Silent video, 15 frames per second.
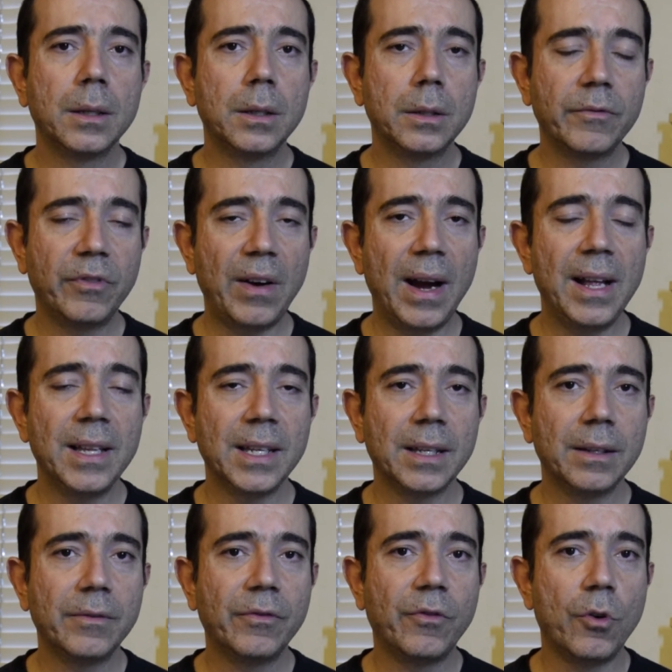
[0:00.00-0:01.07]

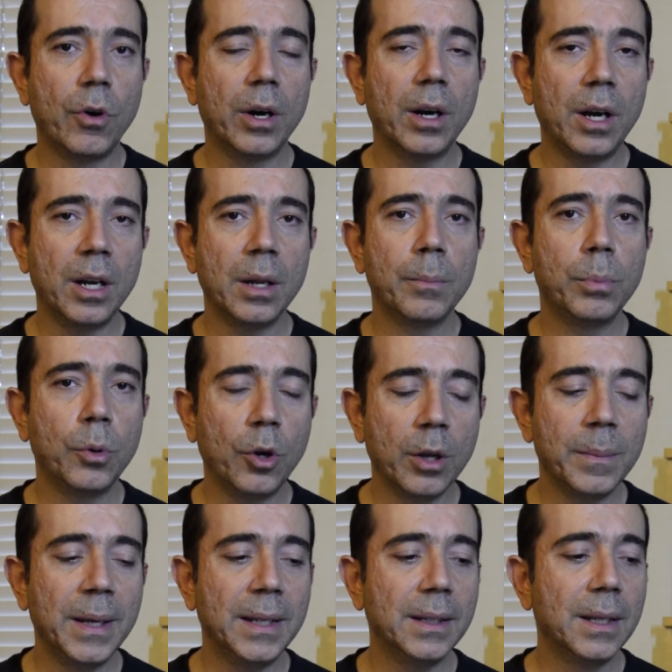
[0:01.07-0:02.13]
filing for
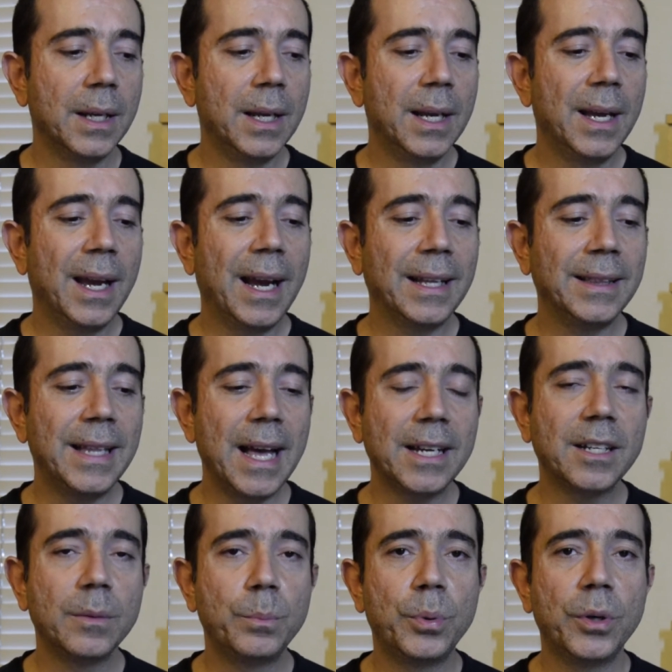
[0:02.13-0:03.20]
unemployment, and that
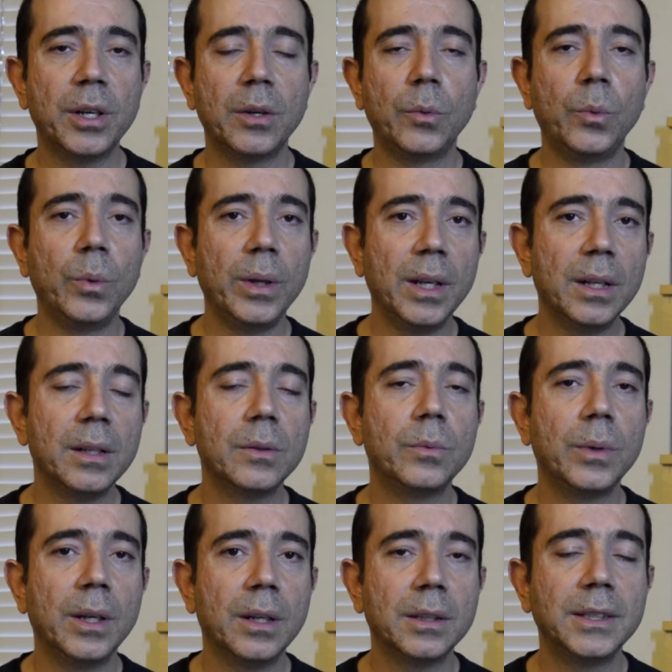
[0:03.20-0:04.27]
could put a
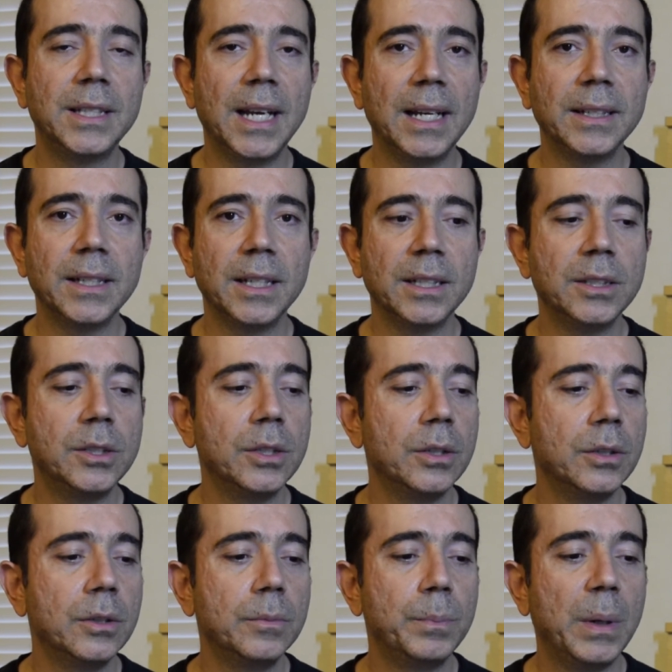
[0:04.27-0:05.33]
real dent
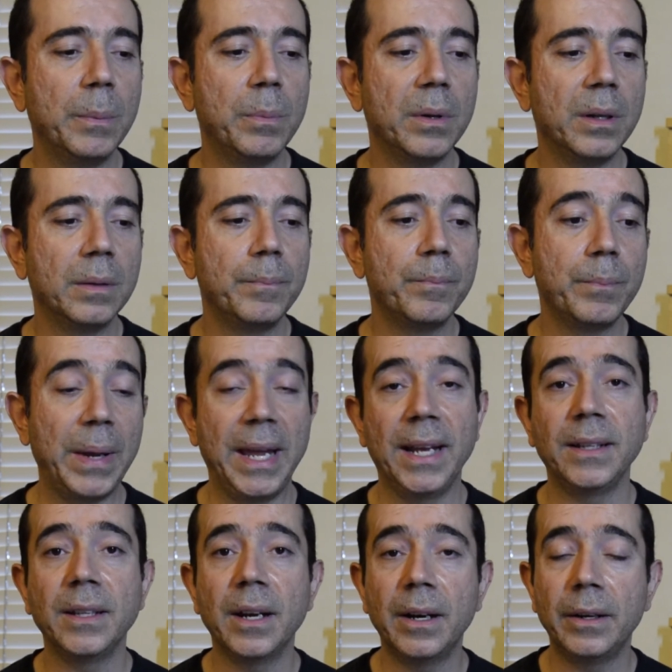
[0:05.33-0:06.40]
into people
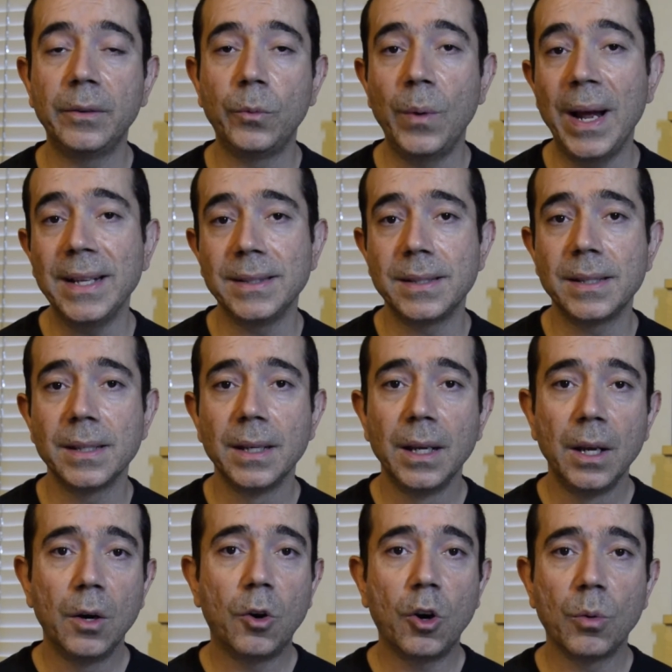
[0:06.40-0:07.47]
paying their rents
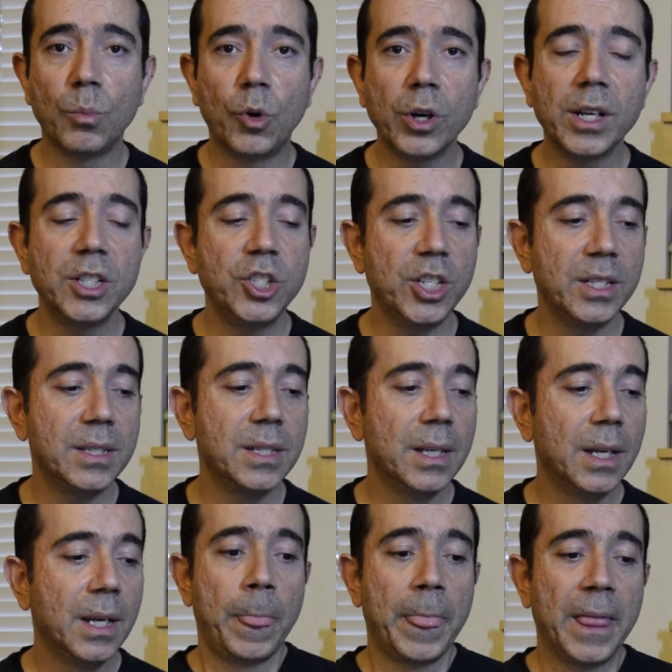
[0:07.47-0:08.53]
or mortgages.
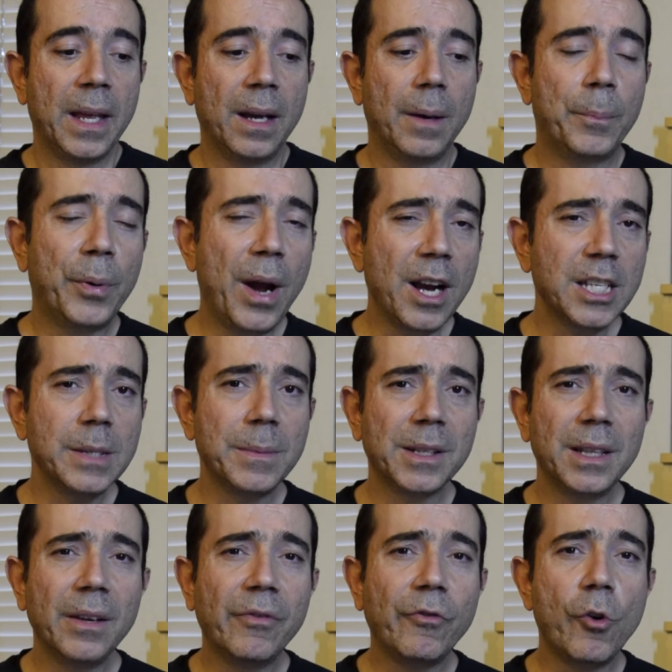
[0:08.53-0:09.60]

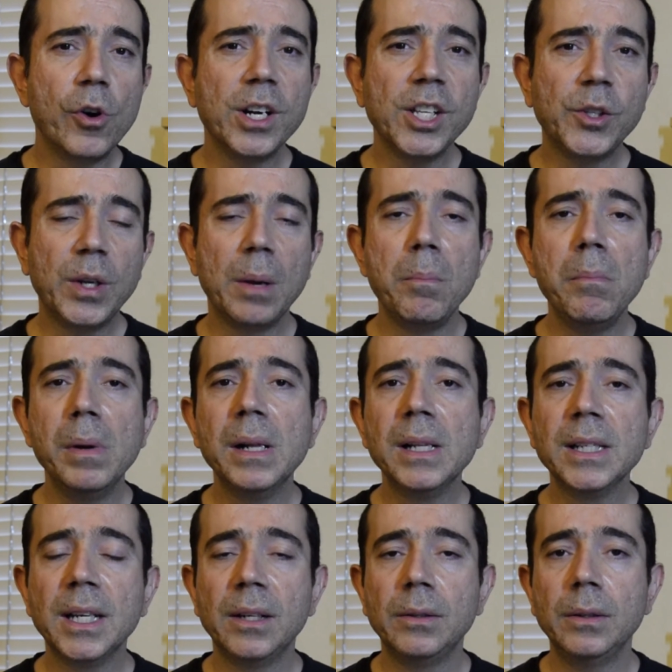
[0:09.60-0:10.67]
Approximately 43
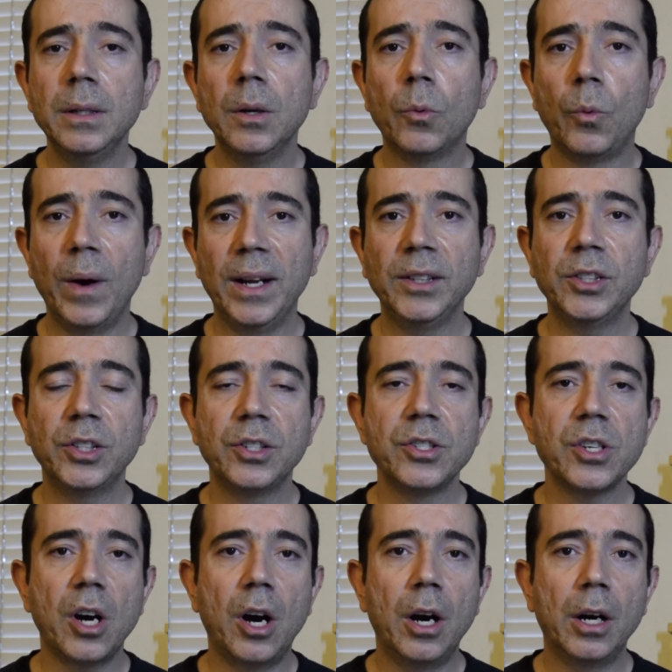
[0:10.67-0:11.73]
million renters
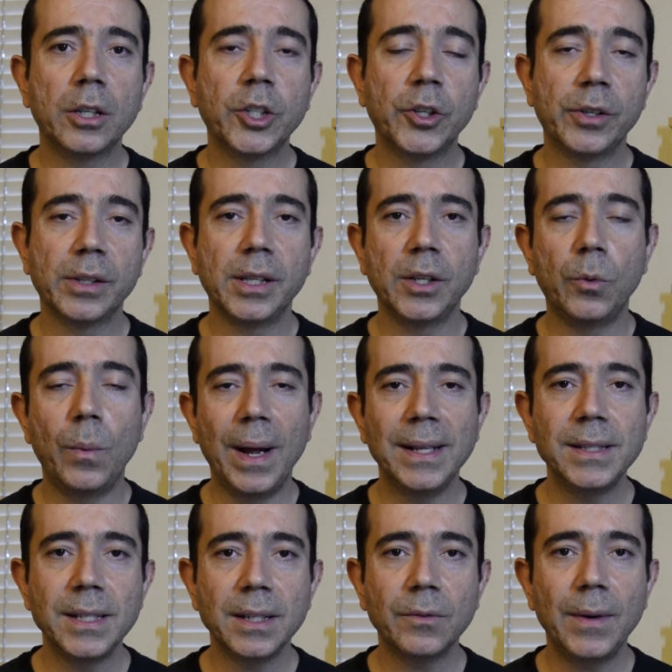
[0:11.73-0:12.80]
are currently
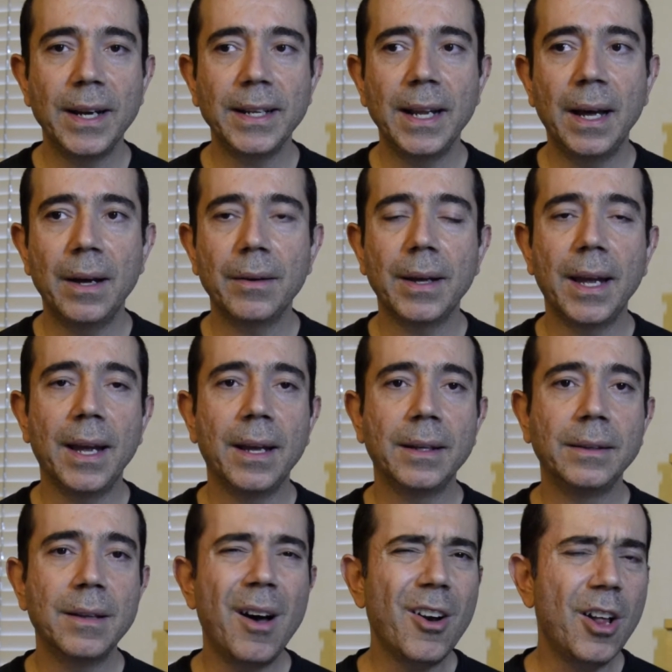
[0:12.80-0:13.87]
renting right now,
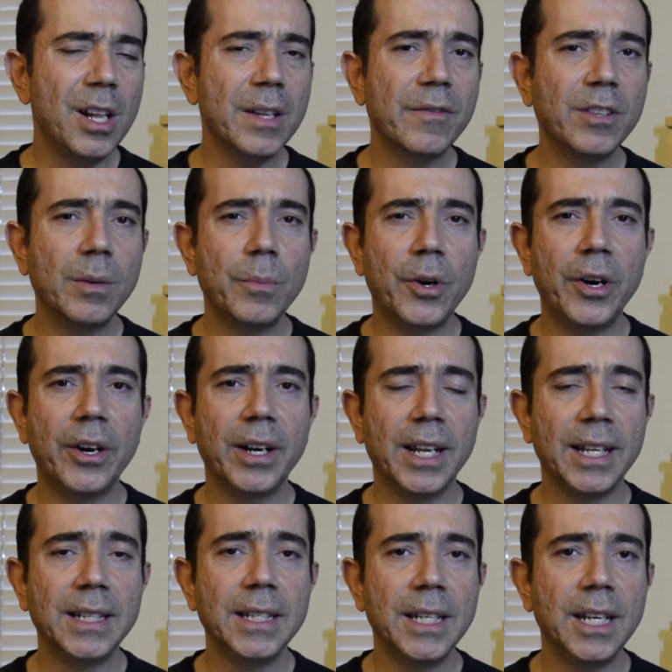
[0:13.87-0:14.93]
and not all of them are
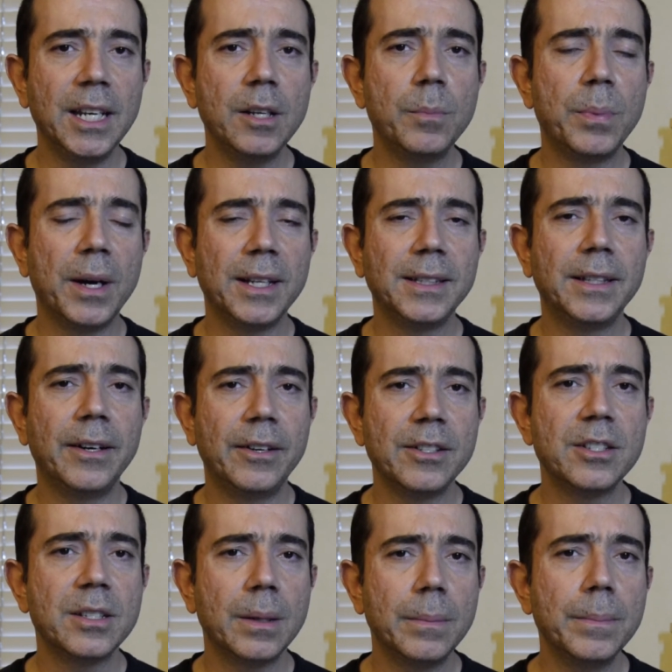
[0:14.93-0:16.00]
in need, but there's
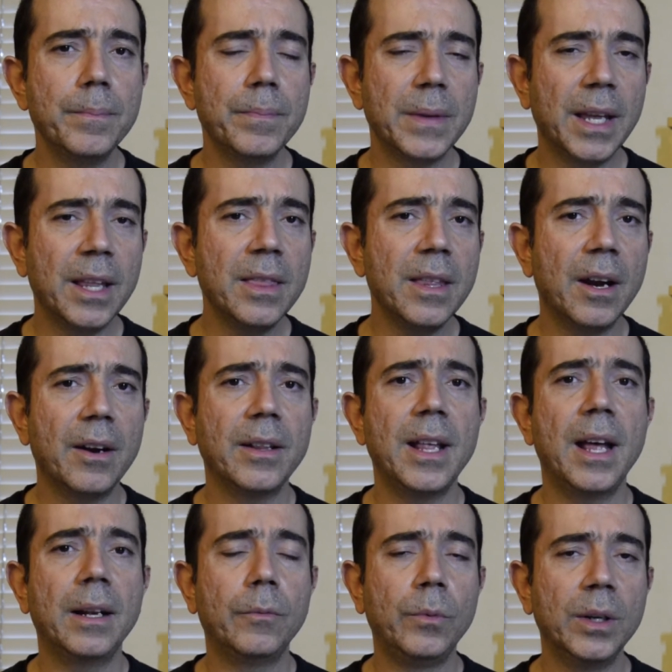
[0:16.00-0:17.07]
some in there
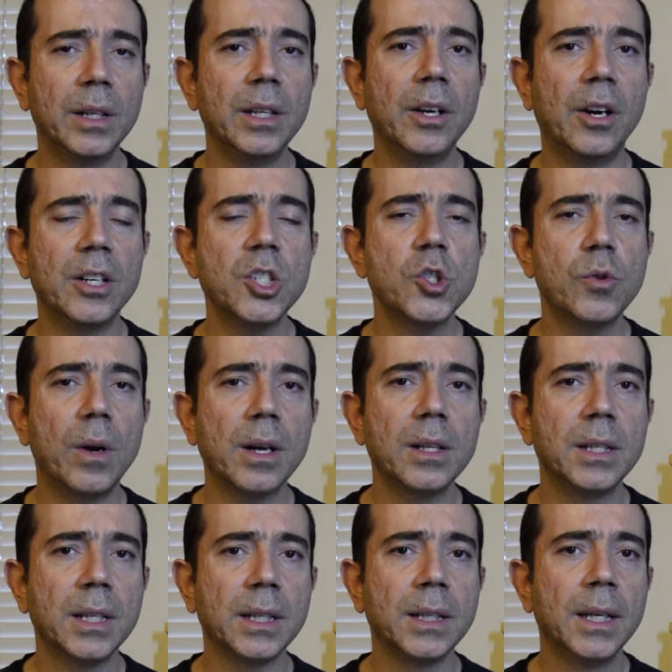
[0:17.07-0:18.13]
that really are
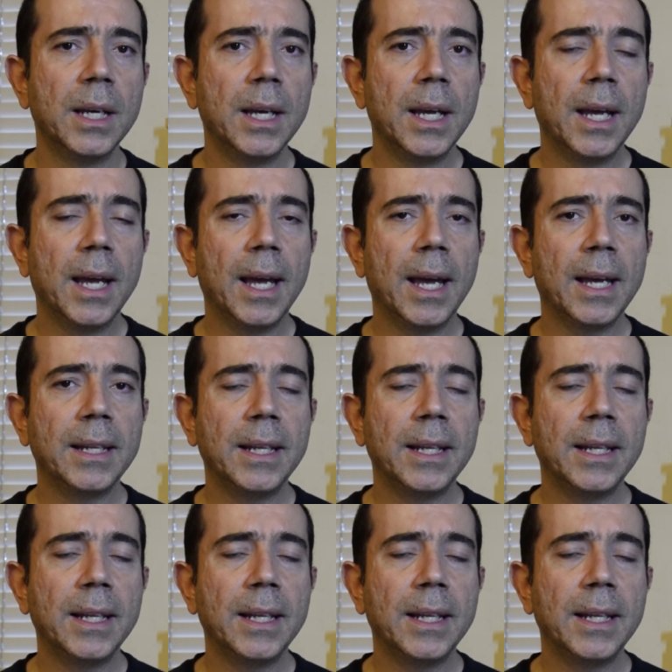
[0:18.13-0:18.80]
struggling. And